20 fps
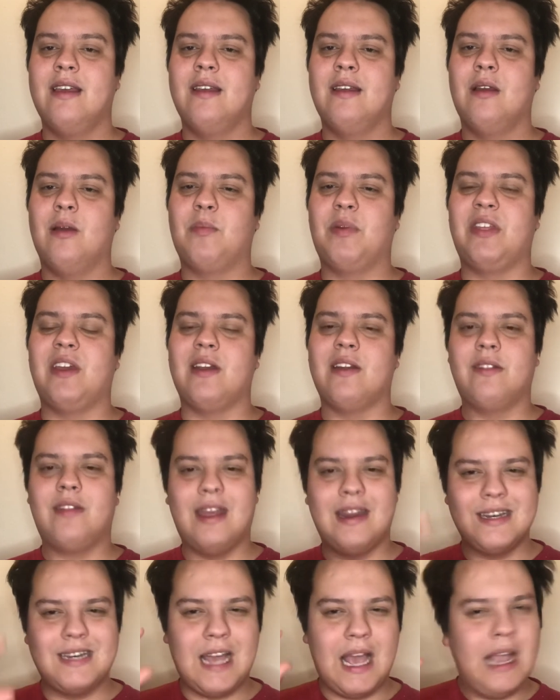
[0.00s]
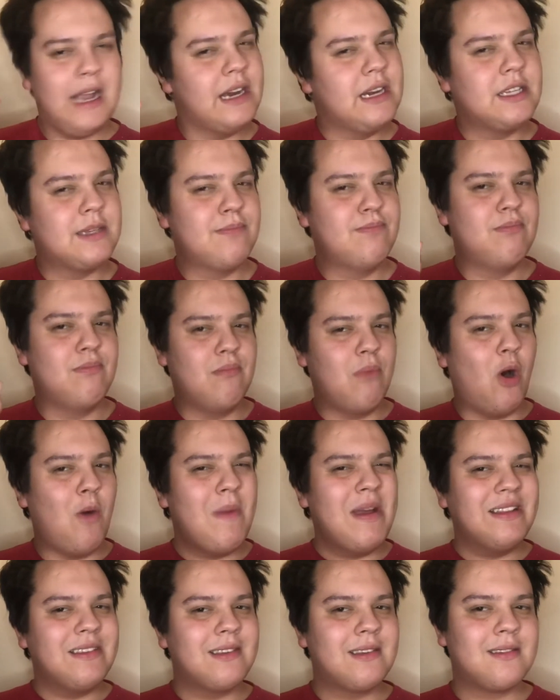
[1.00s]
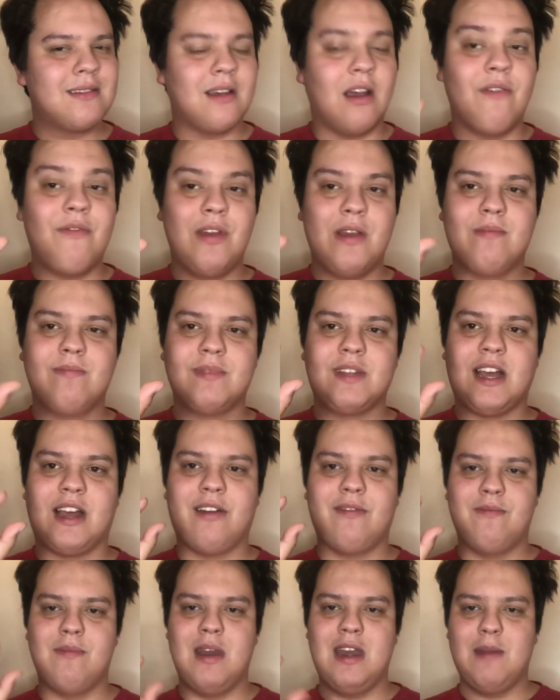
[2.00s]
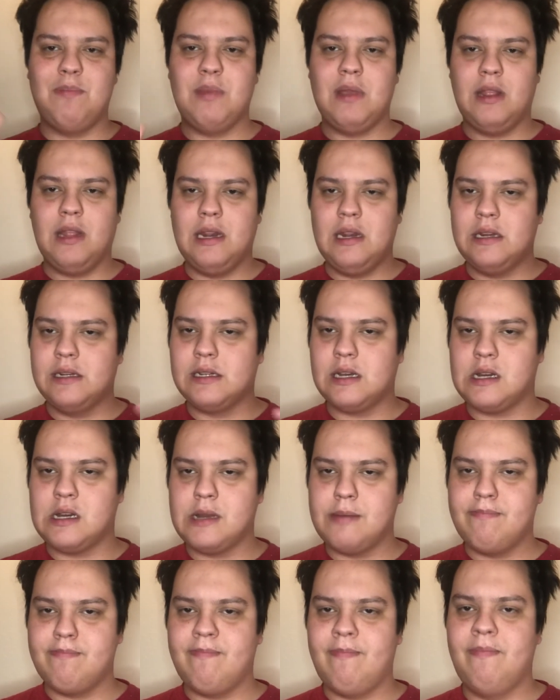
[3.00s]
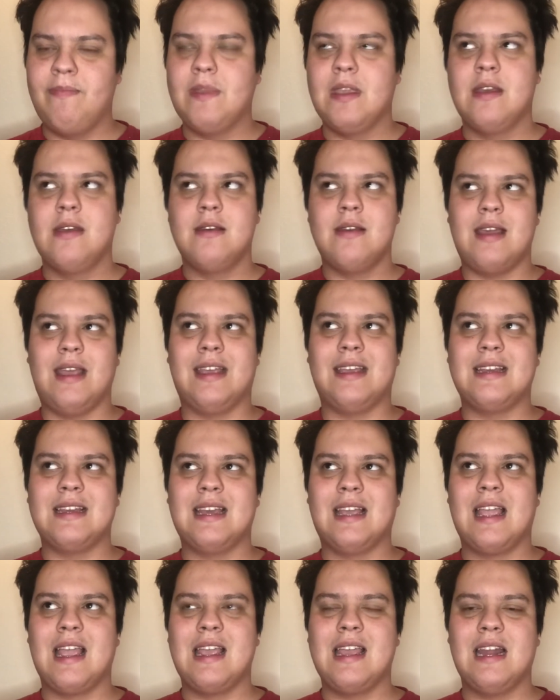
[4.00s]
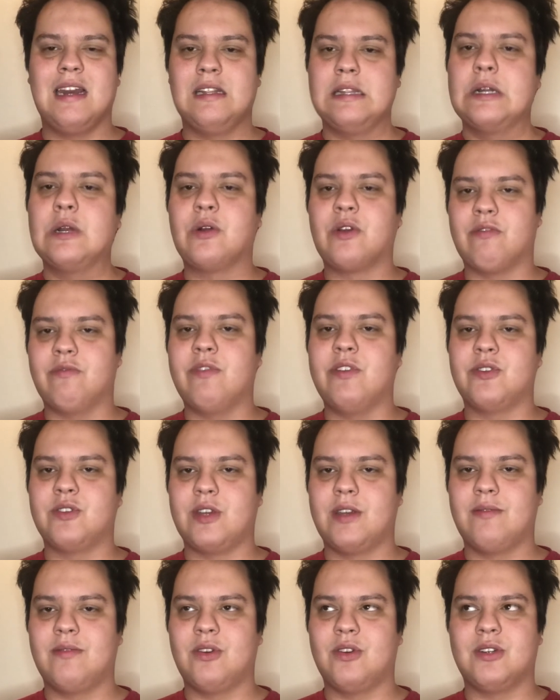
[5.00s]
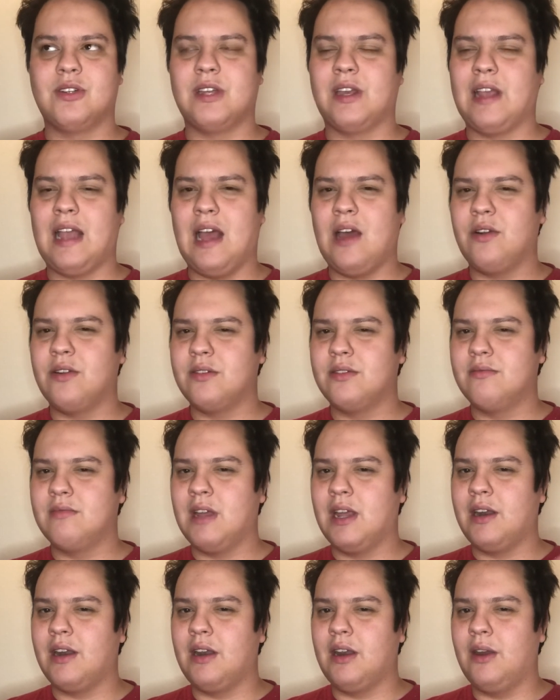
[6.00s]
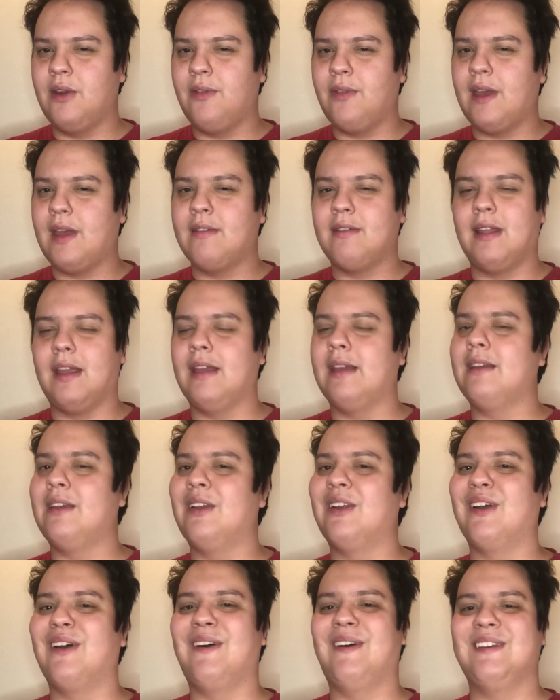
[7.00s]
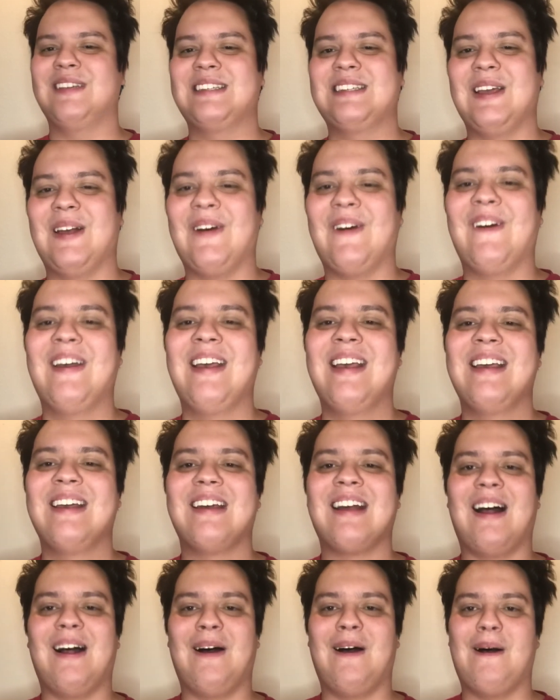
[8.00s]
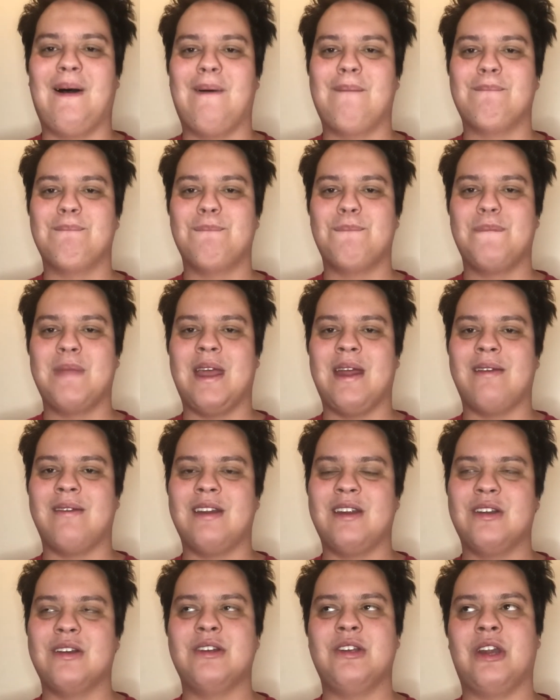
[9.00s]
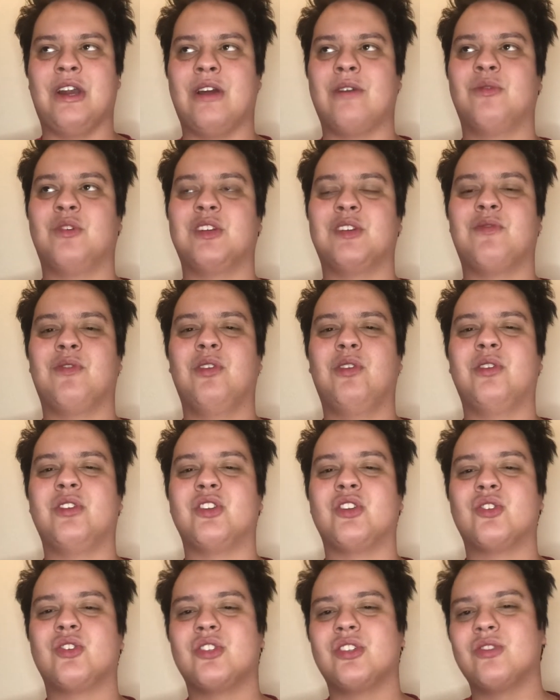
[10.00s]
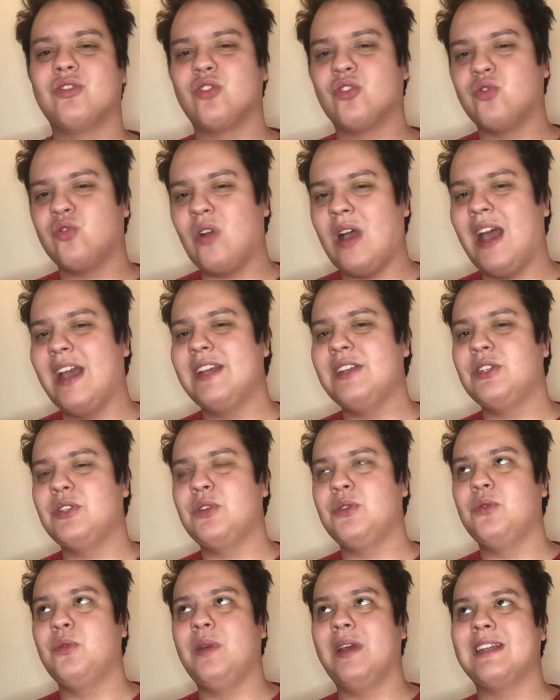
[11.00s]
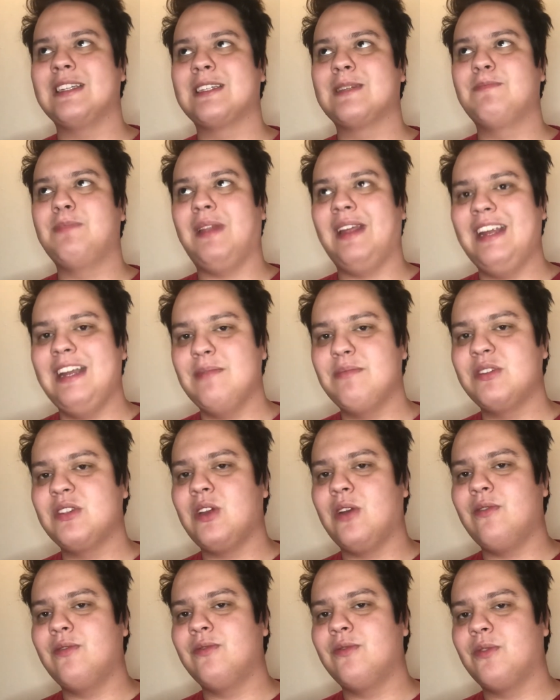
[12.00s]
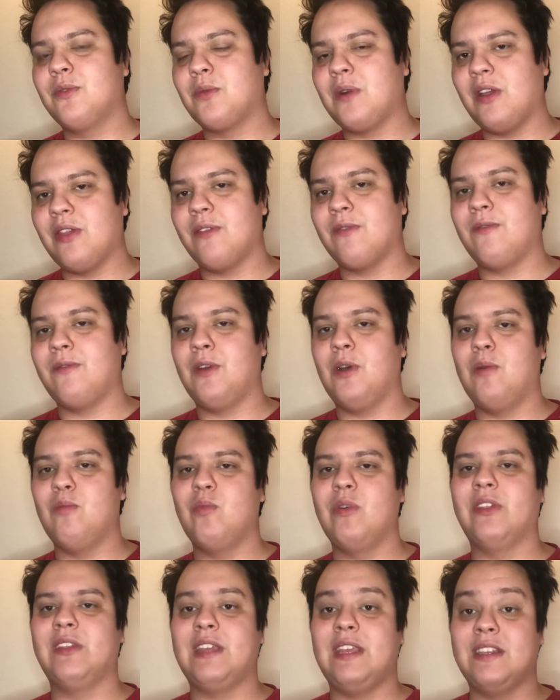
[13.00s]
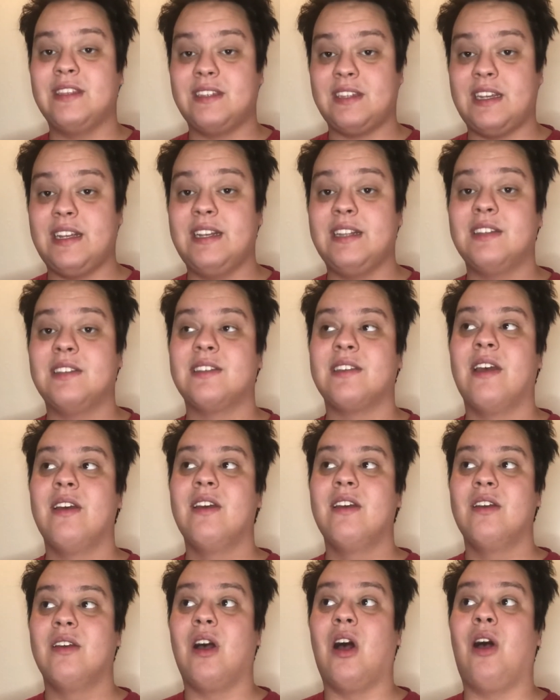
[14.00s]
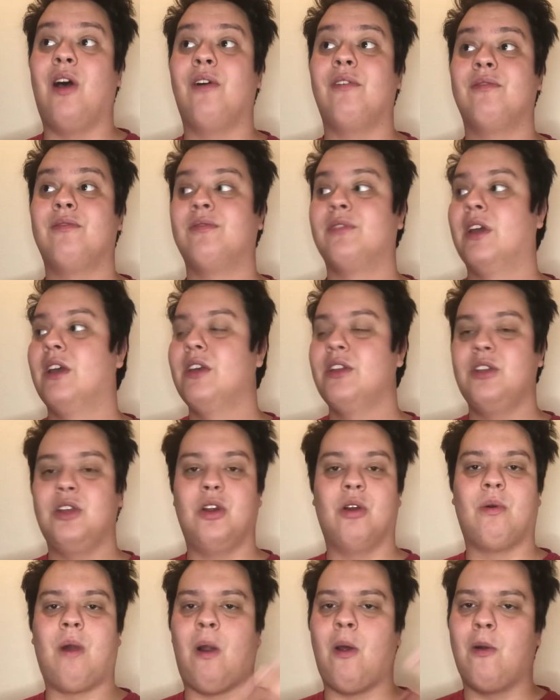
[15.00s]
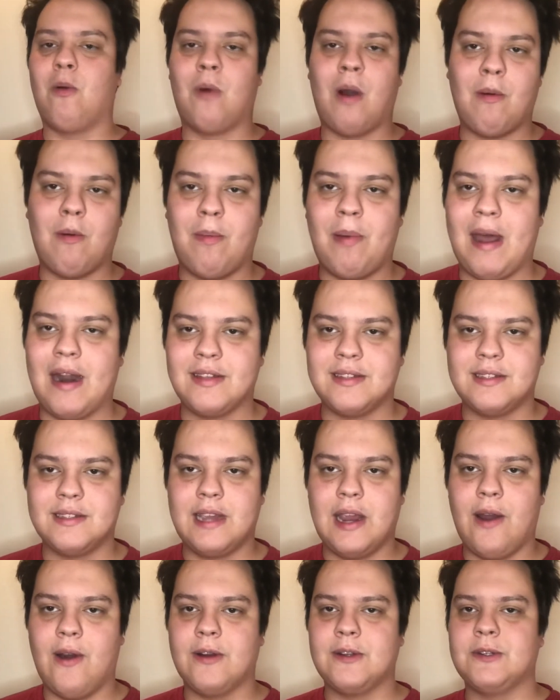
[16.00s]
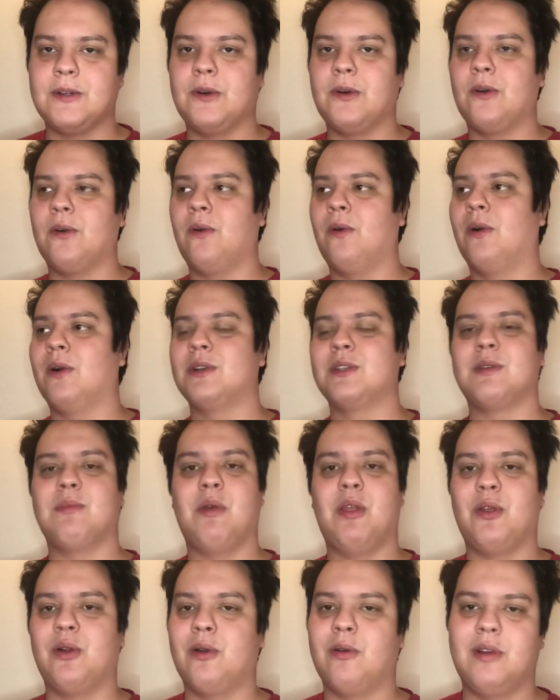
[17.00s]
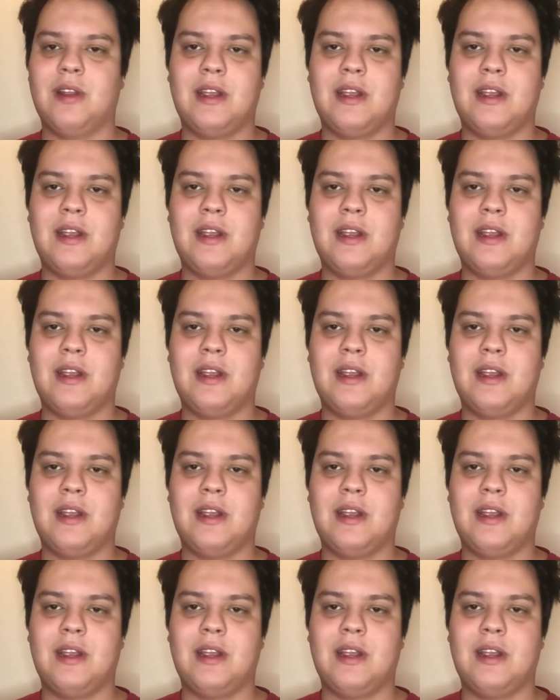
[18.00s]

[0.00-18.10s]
But the antagonist moments of him kind of manipulating time, it can get a little confusing. You're just like, how did you do that? Like, you know, so, and, you know, Christopher Nolan tries to explain himself throughout the film with scenes of, you know, Robert Pattinson's character or some other